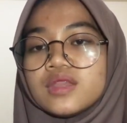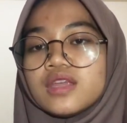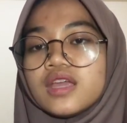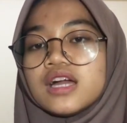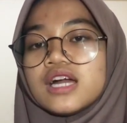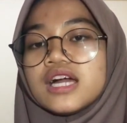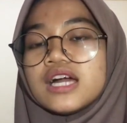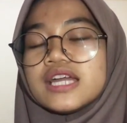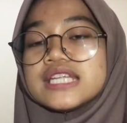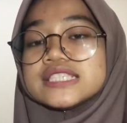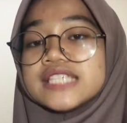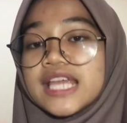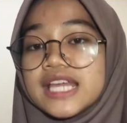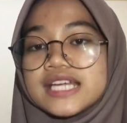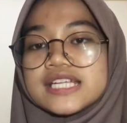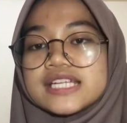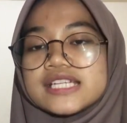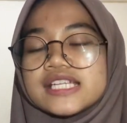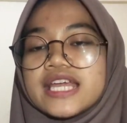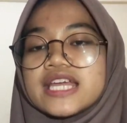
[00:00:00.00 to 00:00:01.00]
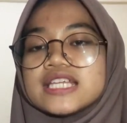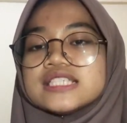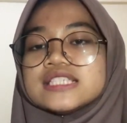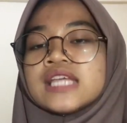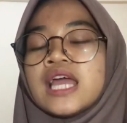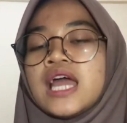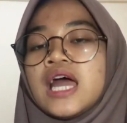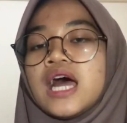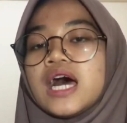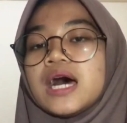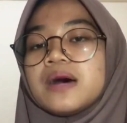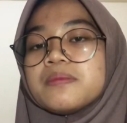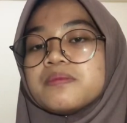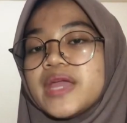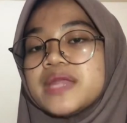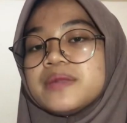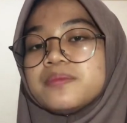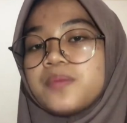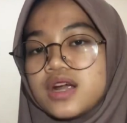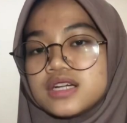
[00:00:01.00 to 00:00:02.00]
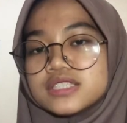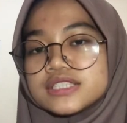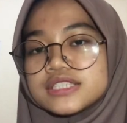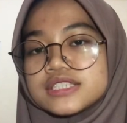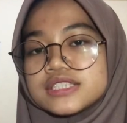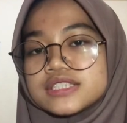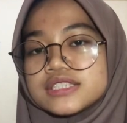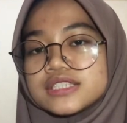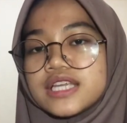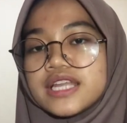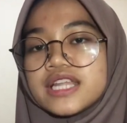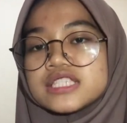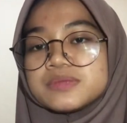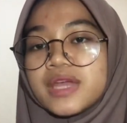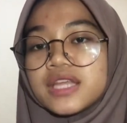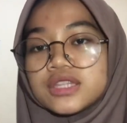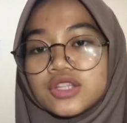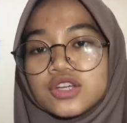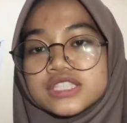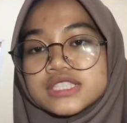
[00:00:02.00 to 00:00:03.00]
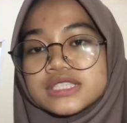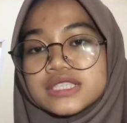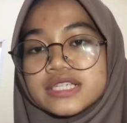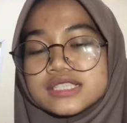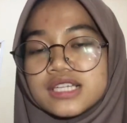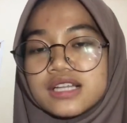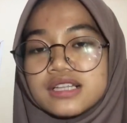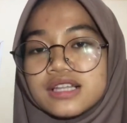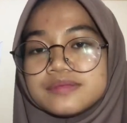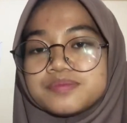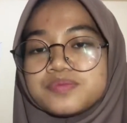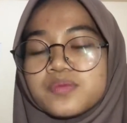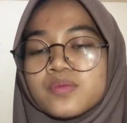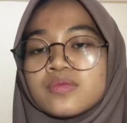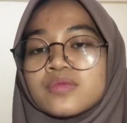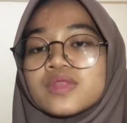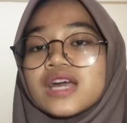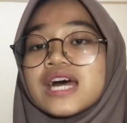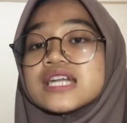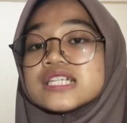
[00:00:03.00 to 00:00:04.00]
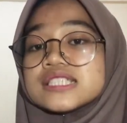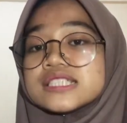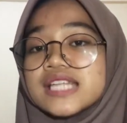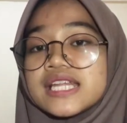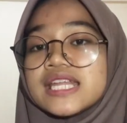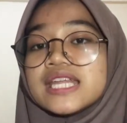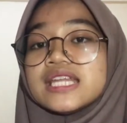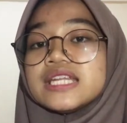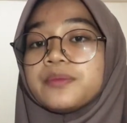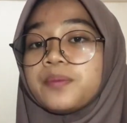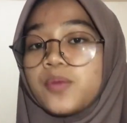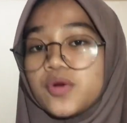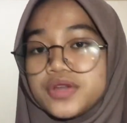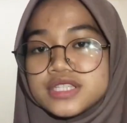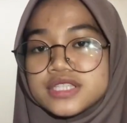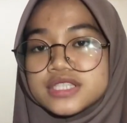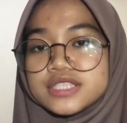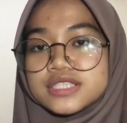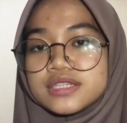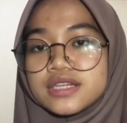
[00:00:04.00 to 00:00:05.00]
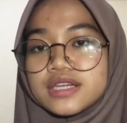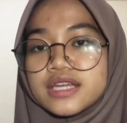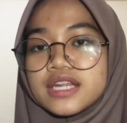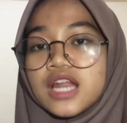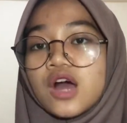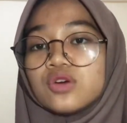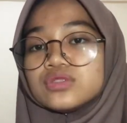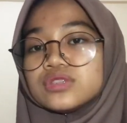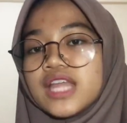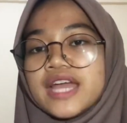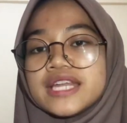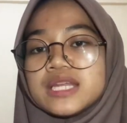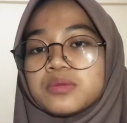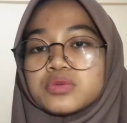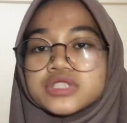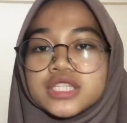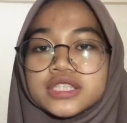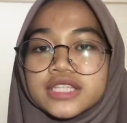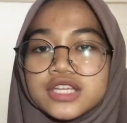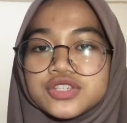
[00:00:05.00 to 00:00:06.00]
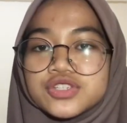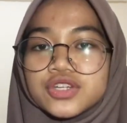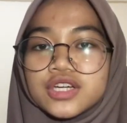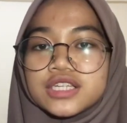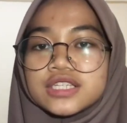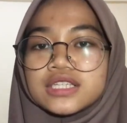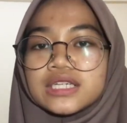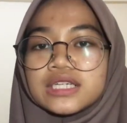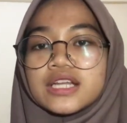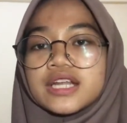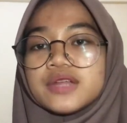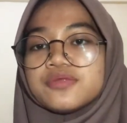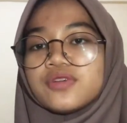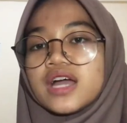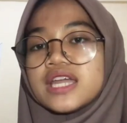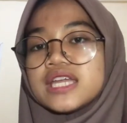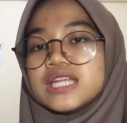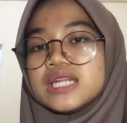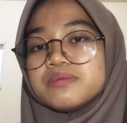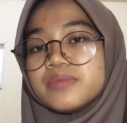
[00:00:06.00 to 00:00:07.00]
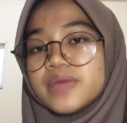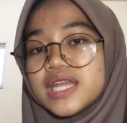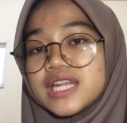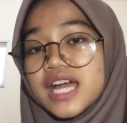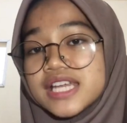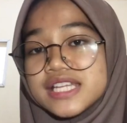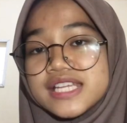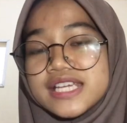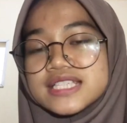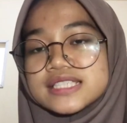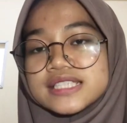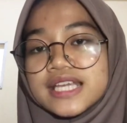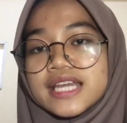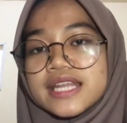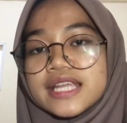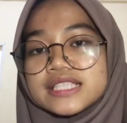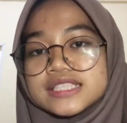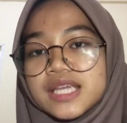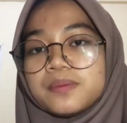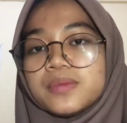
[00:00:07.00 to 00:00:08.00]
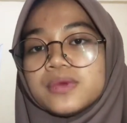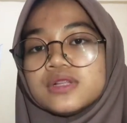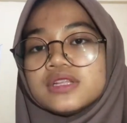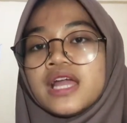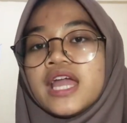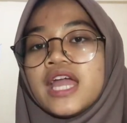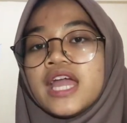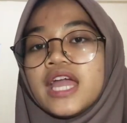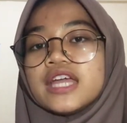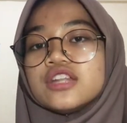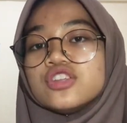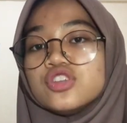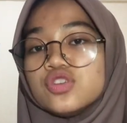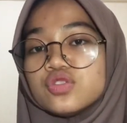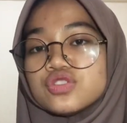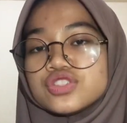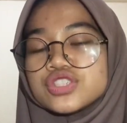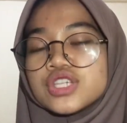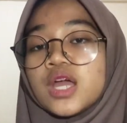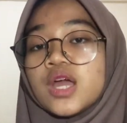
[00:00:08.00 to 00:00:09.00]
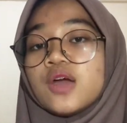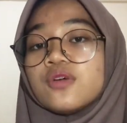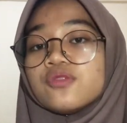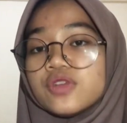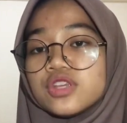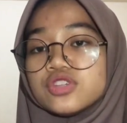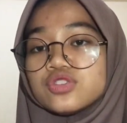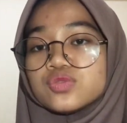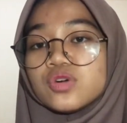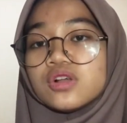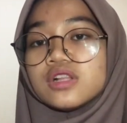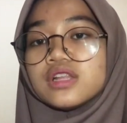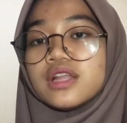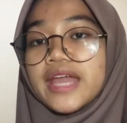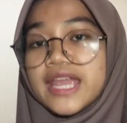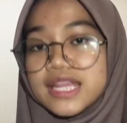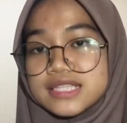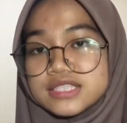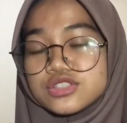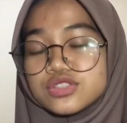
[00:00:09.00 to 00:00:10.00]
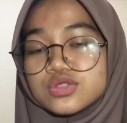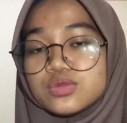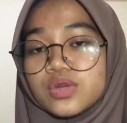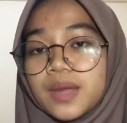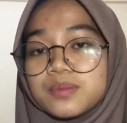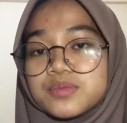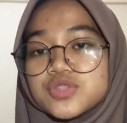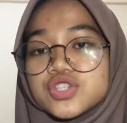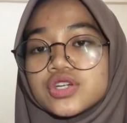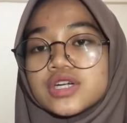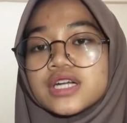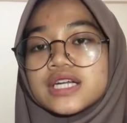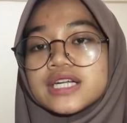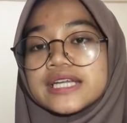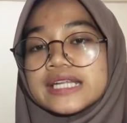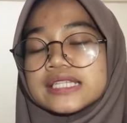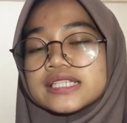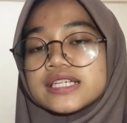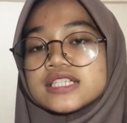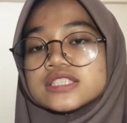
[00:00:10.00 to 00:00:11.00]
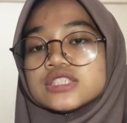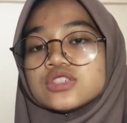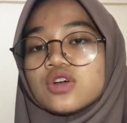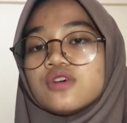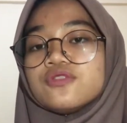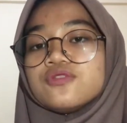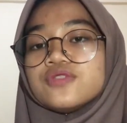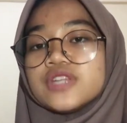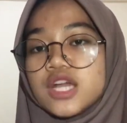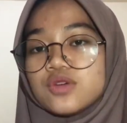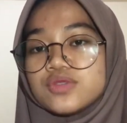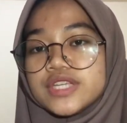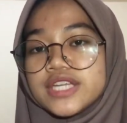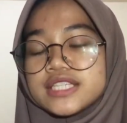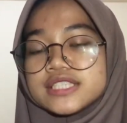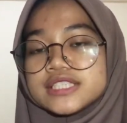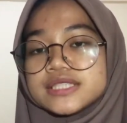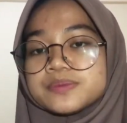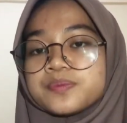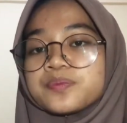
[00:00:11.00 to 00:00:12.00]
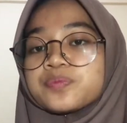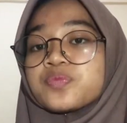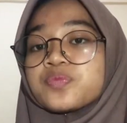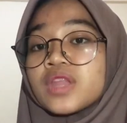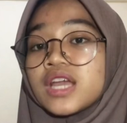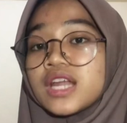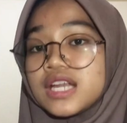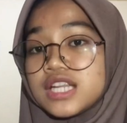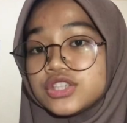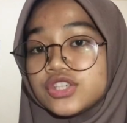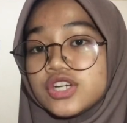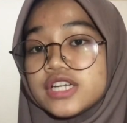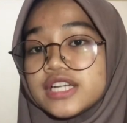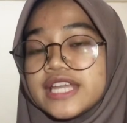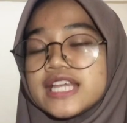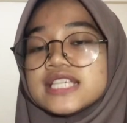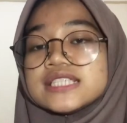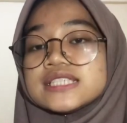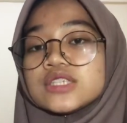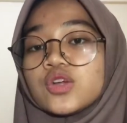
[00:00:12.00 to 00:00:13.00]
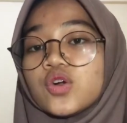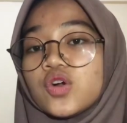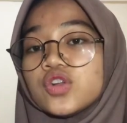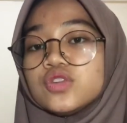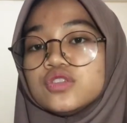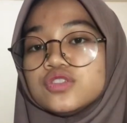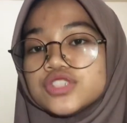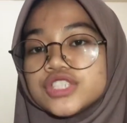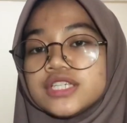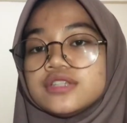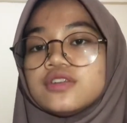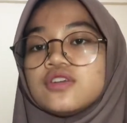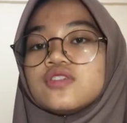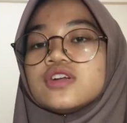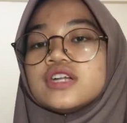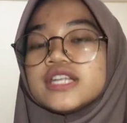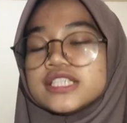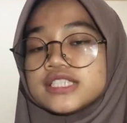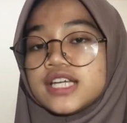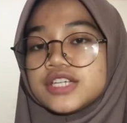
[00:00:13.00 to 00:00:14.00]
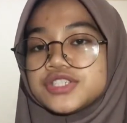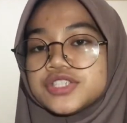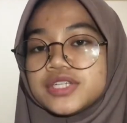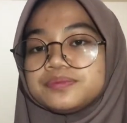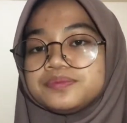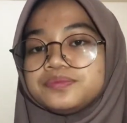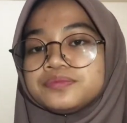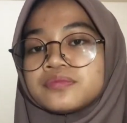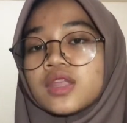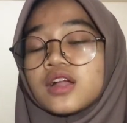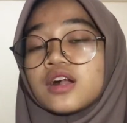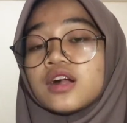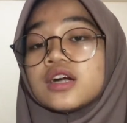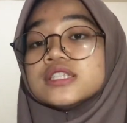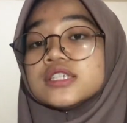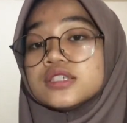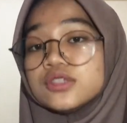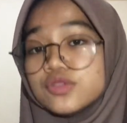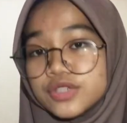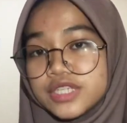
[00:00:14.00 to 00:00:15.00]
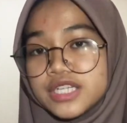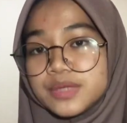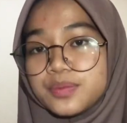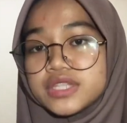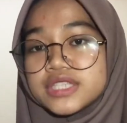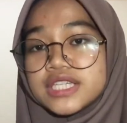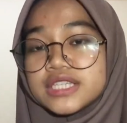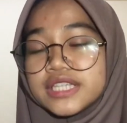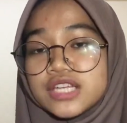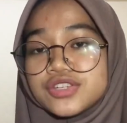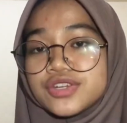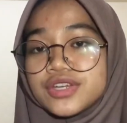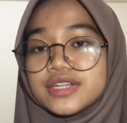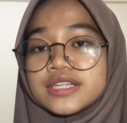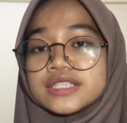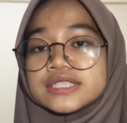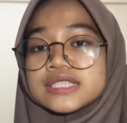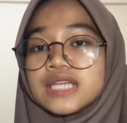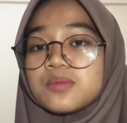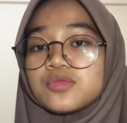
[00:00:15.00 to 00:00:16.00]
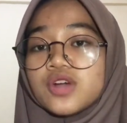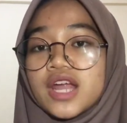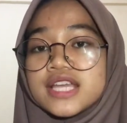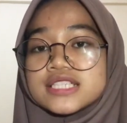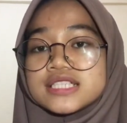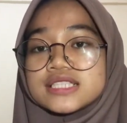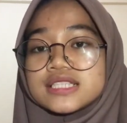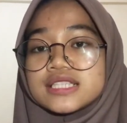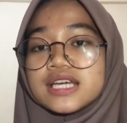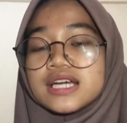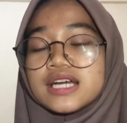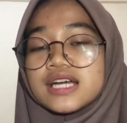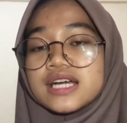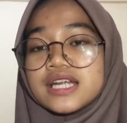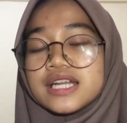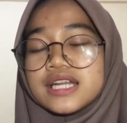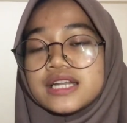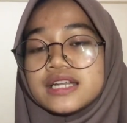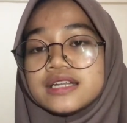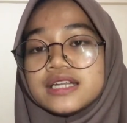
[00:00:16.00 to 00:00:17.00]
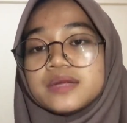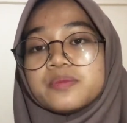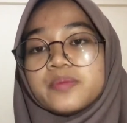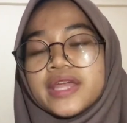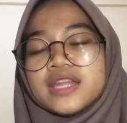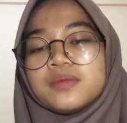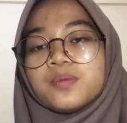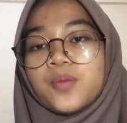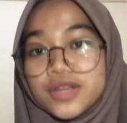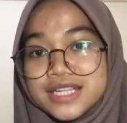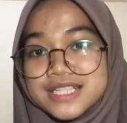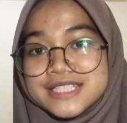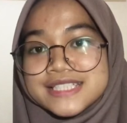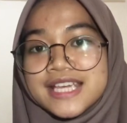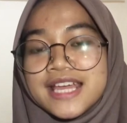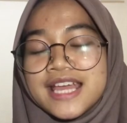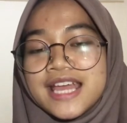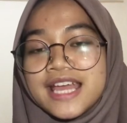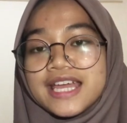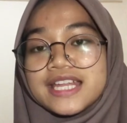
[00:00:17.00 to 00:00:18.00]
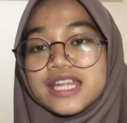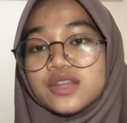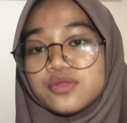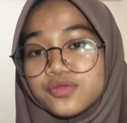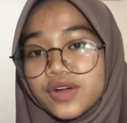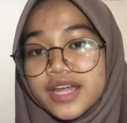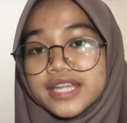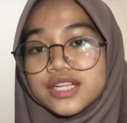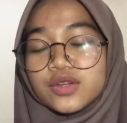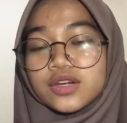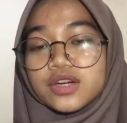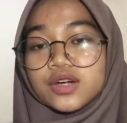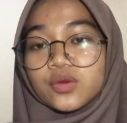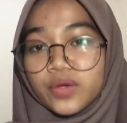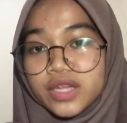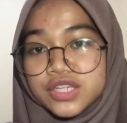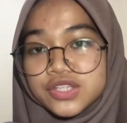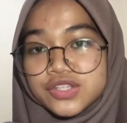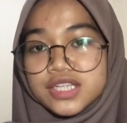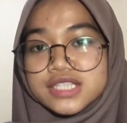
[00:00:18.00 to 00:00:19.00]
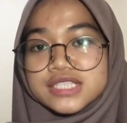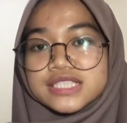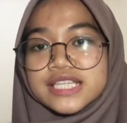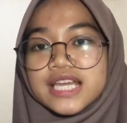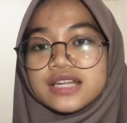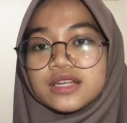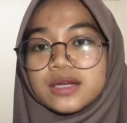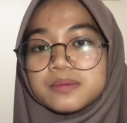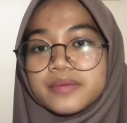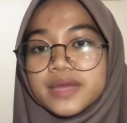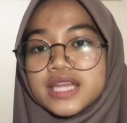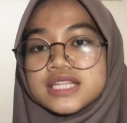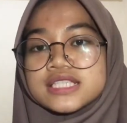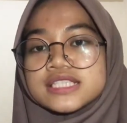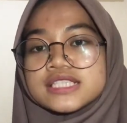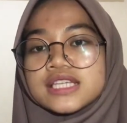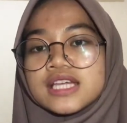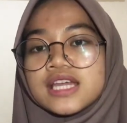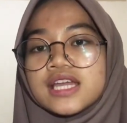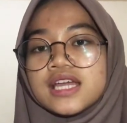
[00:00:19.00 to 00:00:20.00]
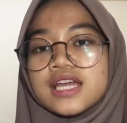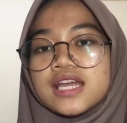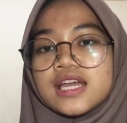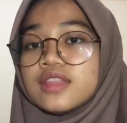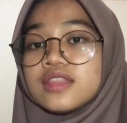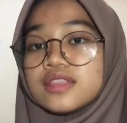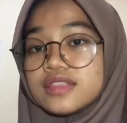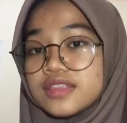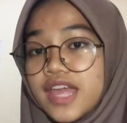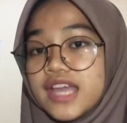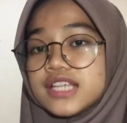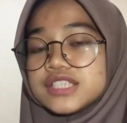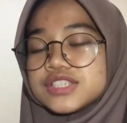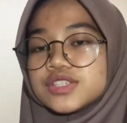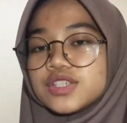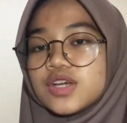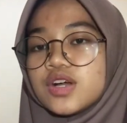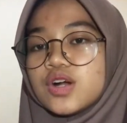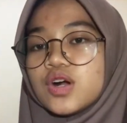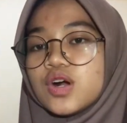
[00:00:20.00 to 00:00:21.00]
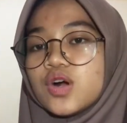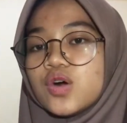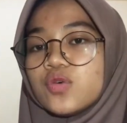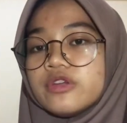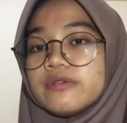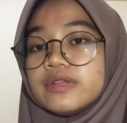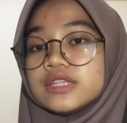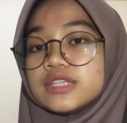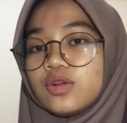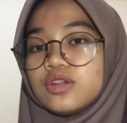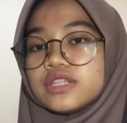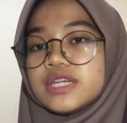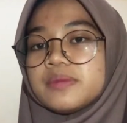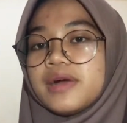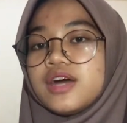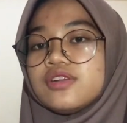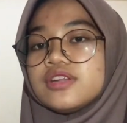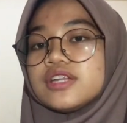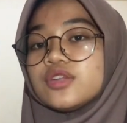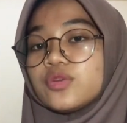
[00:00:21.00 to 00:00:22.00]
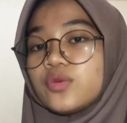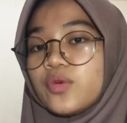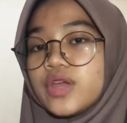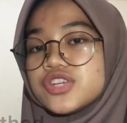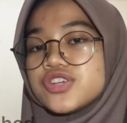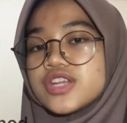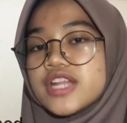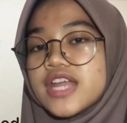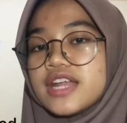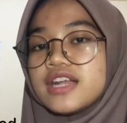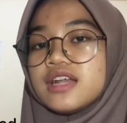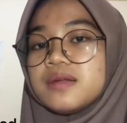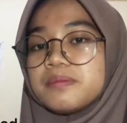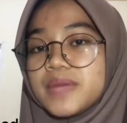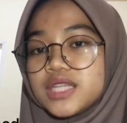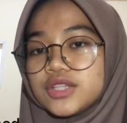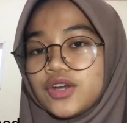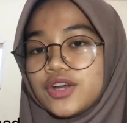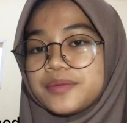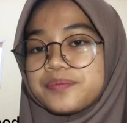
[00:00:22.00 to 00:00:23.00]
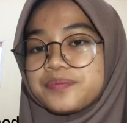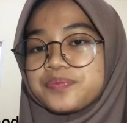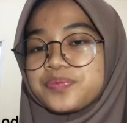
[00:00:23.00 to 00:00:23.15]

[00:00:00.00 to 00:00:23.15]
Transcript: The second is main parts, it is methods, result. Understanding the points and then outline the presentation, clarify the main ideas and example, and use visual aids to capture the interest of the audience. The third is conclusion or discussion. Conclude the presentation, summarize the main points, and invite questions and comments. Next, we will talk about questionnaire method.